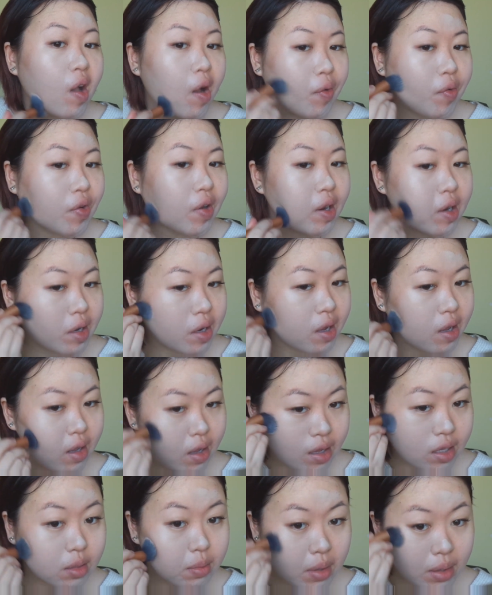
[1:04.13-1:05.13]
coverage.
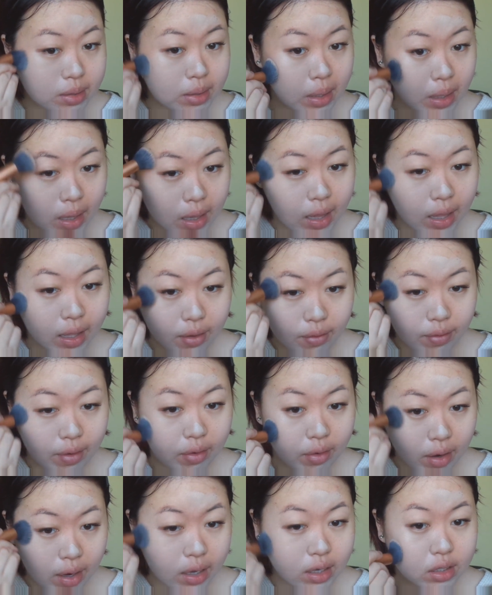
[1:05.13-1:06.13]
It's basically like a
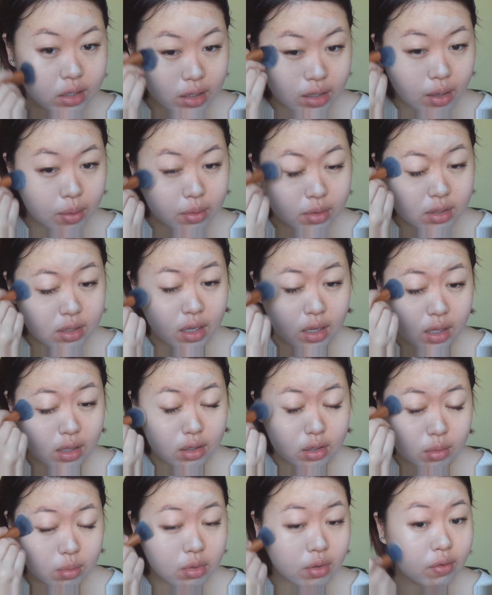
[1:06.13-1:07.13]
foundation, I would say, in
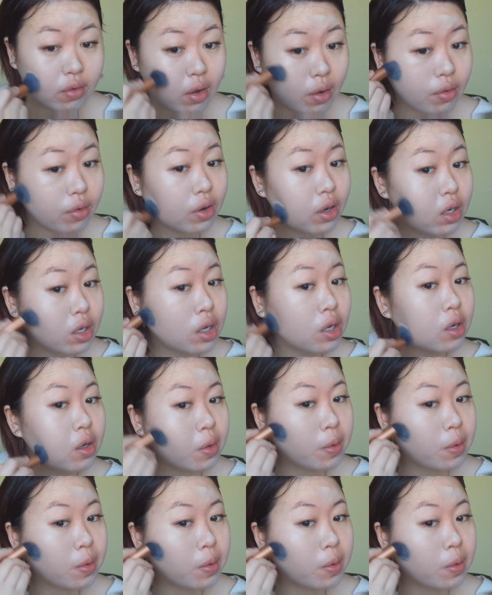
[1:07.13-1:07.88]
terms of coverage.